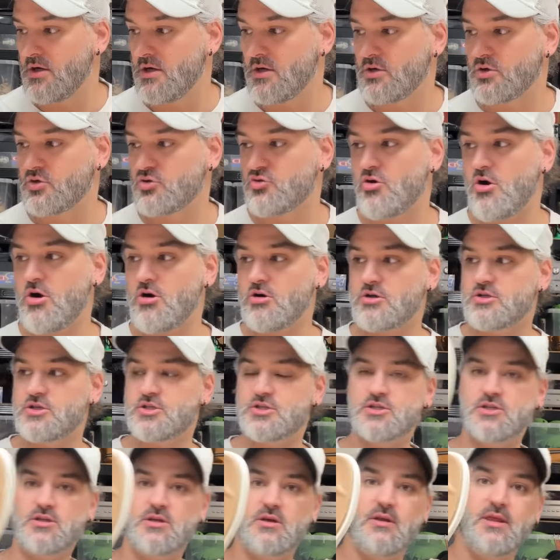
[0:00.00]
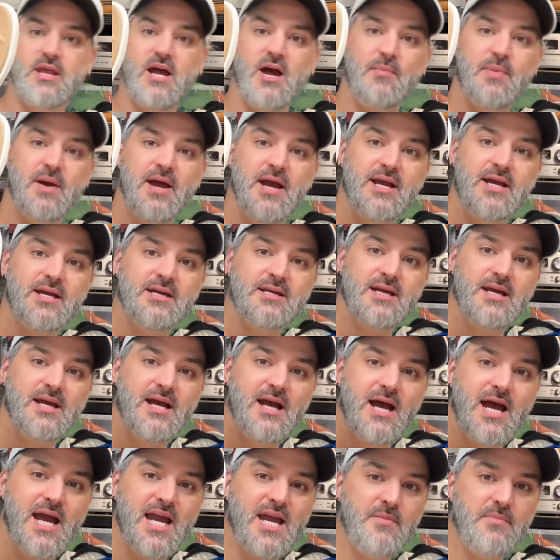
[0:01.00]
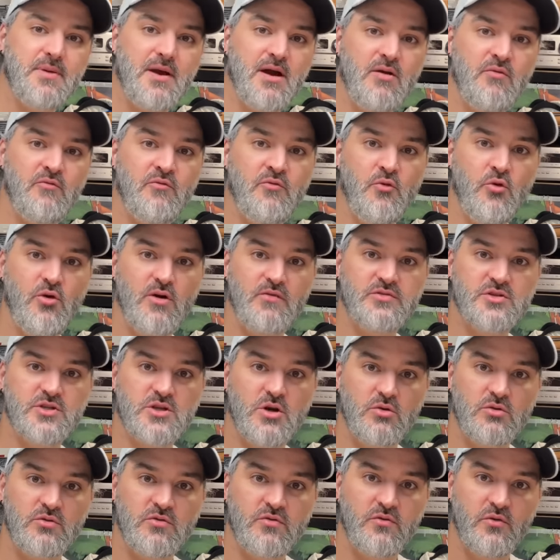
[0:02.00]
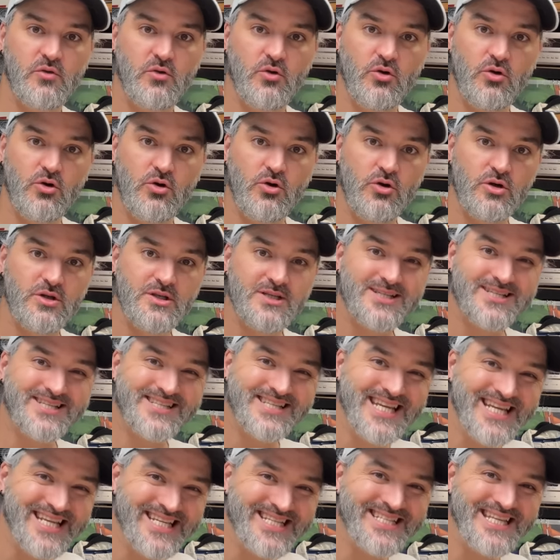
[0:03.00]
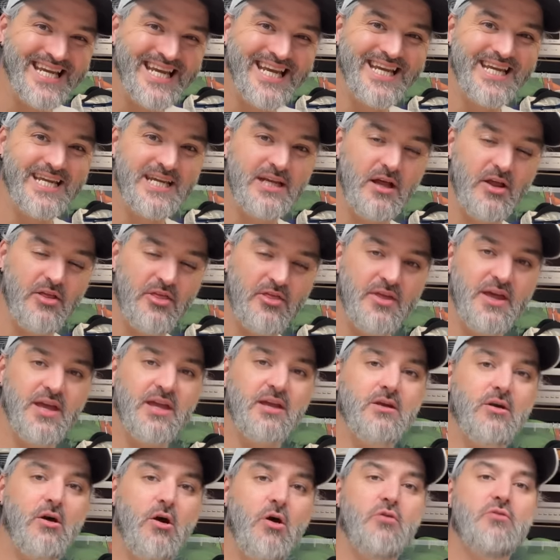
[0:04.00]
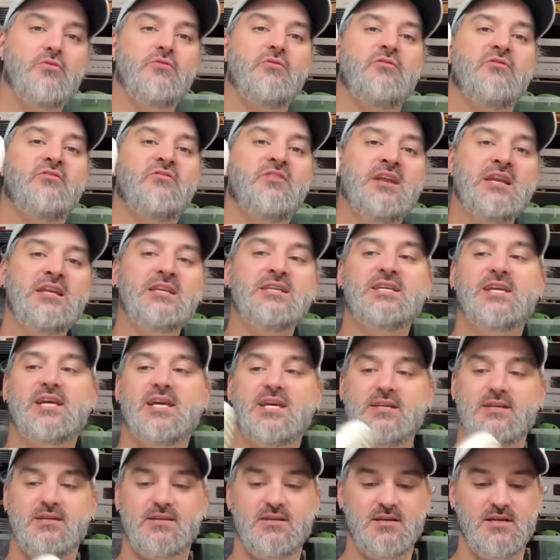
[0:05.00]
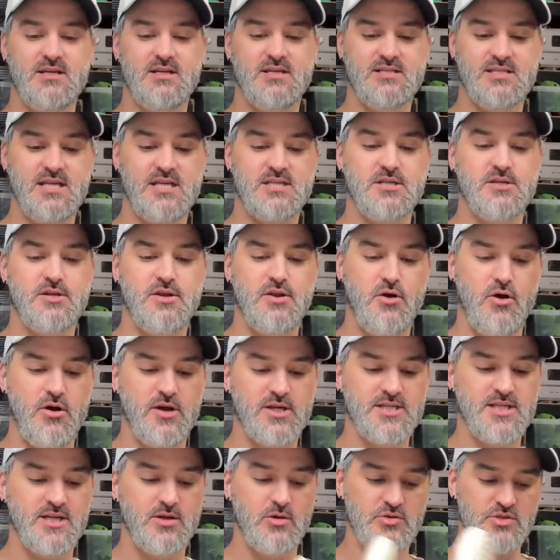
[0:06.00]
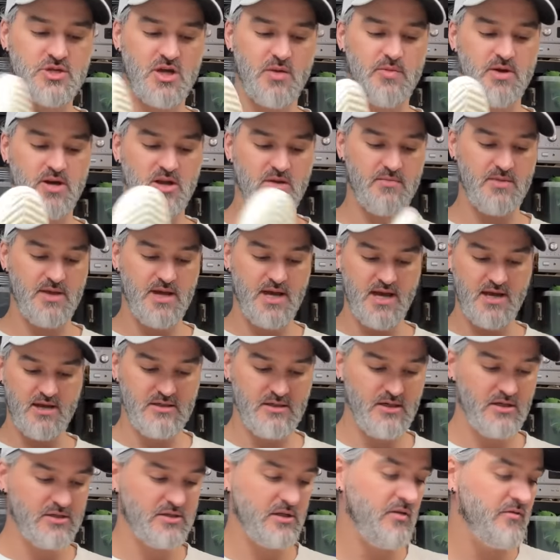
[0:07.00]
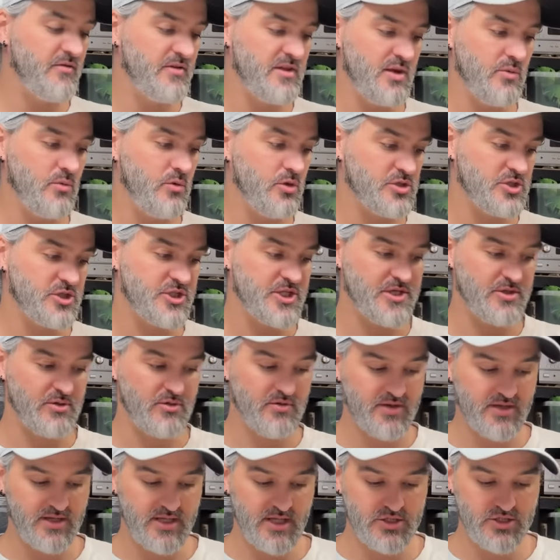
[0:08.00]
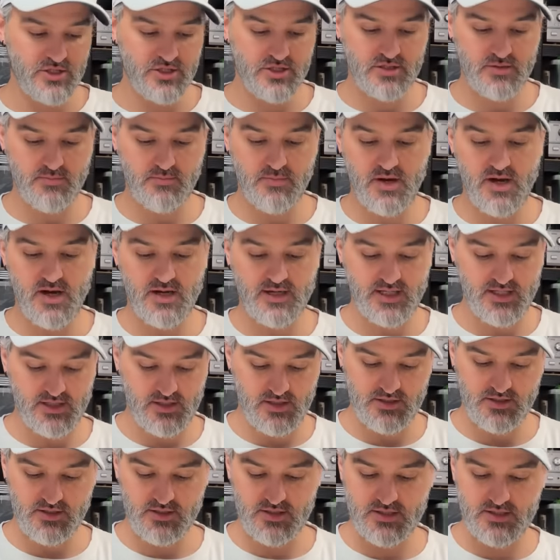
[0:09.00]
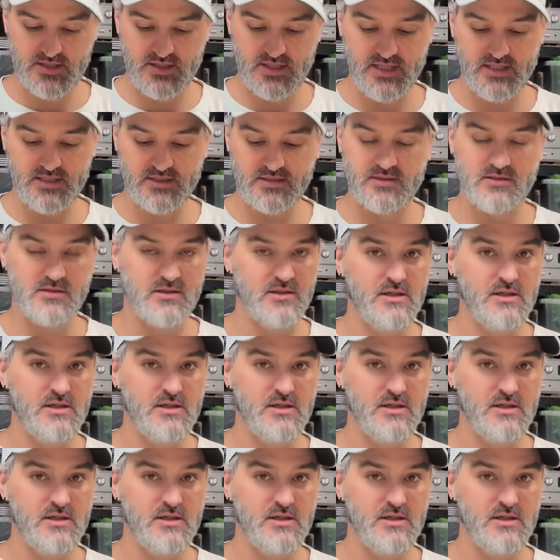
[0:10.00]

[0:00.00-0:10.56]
Crocs that I paid £8 for, I've sold for £16, I think, on Vinted. So that's a nice little double up there. I don't think they watch the channel. I think they're just bargain hunters. And